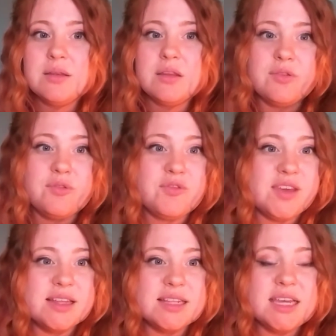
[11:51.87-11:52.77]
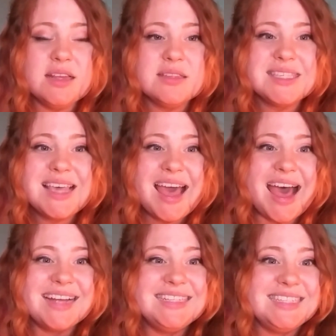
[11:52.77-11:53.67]
feelings,
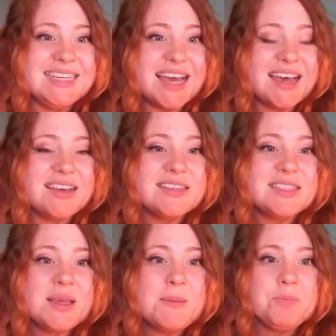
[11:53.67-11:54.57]
ideas,